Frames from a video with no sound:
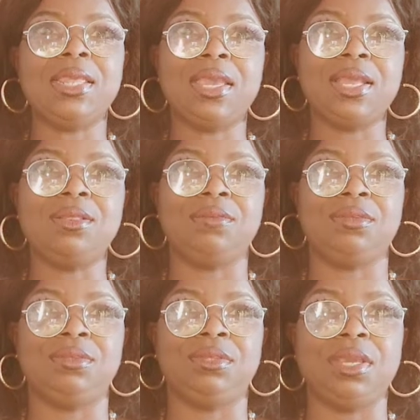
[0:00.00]
end of
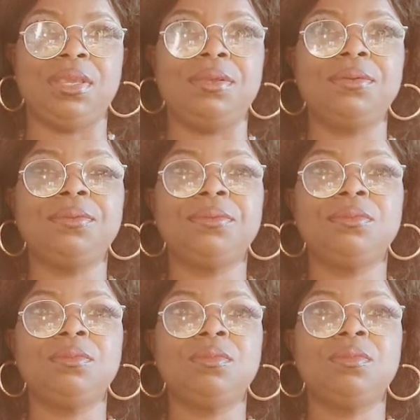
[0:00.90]
the day,
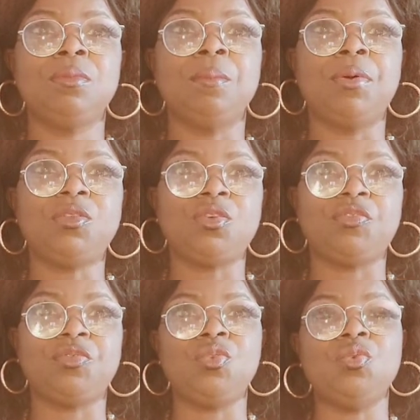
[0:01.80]
both
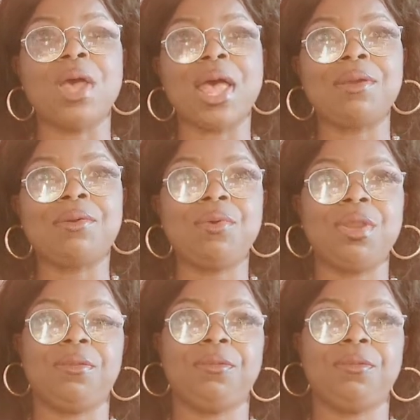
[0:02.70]
of you, you agree.